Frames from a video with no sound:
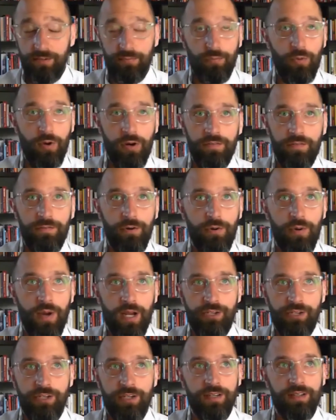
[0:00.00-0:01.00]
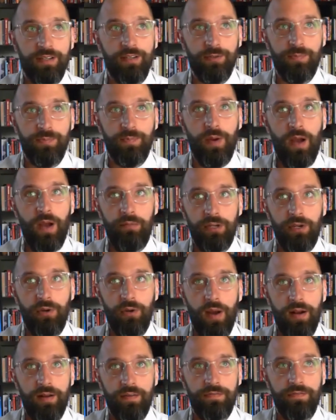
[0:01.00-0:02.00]
a wonderful question, and there's probably
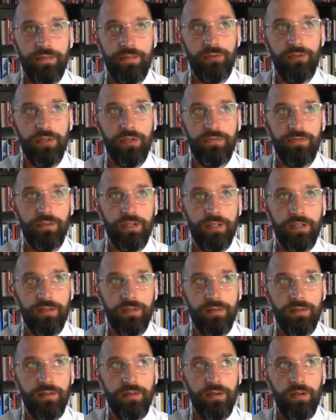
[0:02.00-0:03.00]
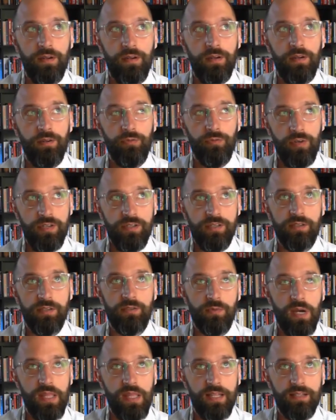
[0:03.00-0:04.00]
quite a few different reasons
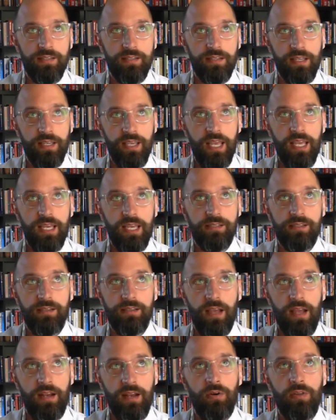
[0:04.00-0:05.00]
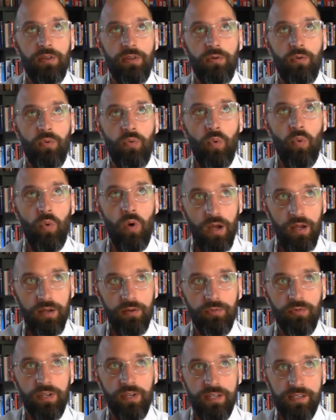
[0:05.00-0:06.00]
why that's the case. I know that one
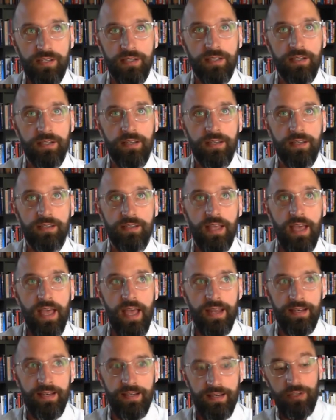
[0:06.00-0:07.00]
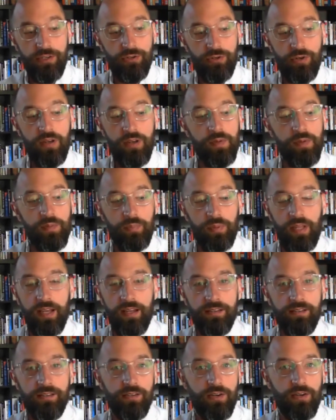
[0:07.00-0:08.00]
reason is that these treatment
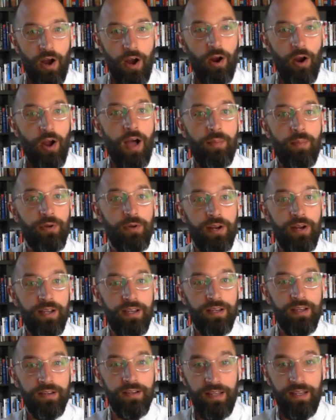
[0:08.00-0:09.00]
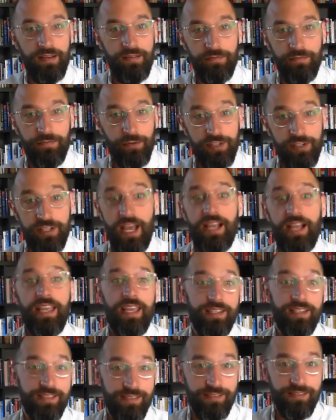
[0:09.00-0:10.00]
plants are operating it for
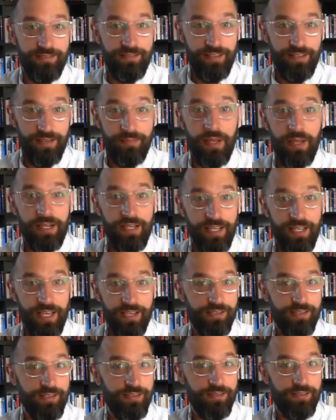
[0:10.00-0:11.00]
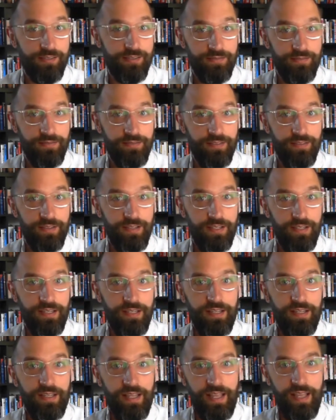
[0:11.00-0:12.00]
decades in many cases.
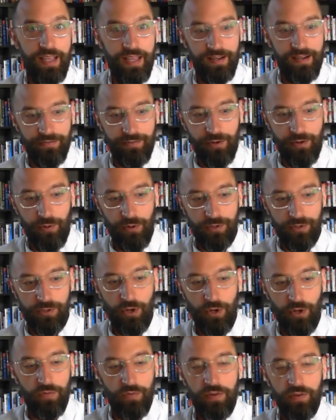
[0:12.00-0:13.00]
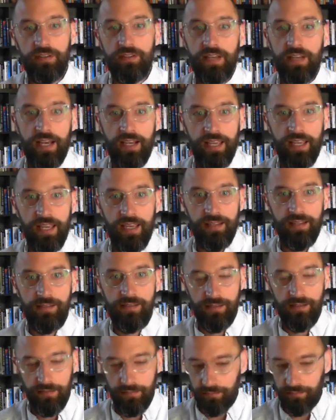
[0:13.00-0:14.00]
And of course, over the
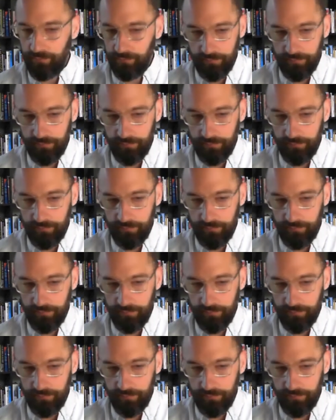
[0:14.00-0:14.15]
decades,